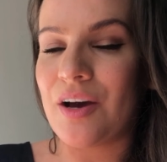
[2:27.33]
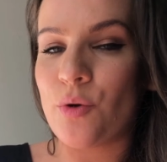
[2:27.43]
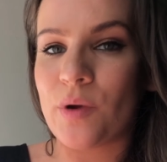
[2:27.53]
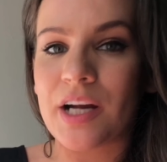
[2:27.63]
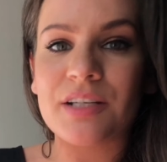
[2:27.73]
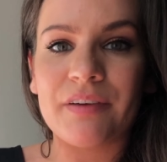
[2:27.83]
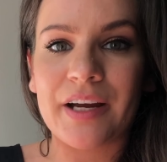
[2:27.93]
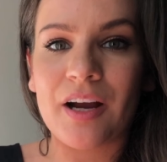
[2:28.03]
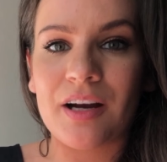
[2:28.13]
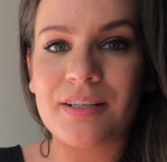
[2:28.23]
worked very
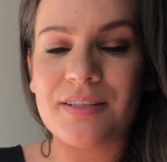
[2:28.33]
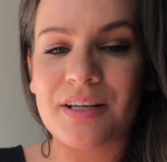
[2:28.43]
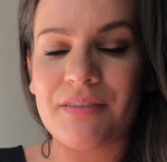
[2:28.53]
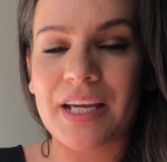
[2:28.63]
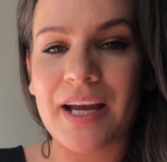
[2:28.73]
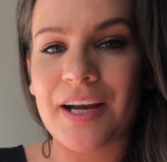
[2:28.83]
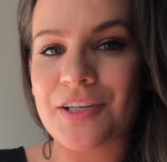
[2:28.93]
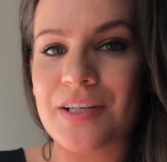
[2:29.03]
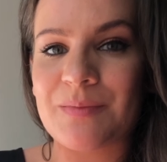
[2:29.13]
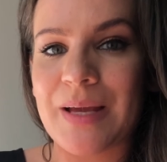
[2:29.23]
hard to serve the
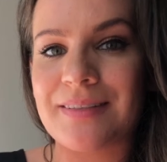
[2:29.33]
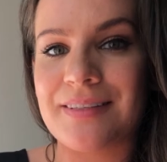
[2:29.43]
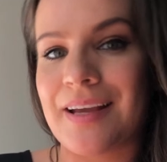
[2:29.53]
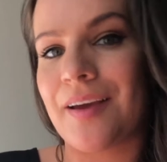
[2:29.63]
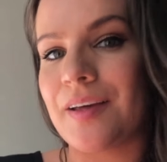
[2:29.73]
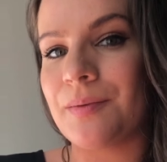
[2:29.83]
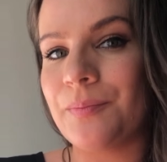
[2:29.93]
character as best as I could.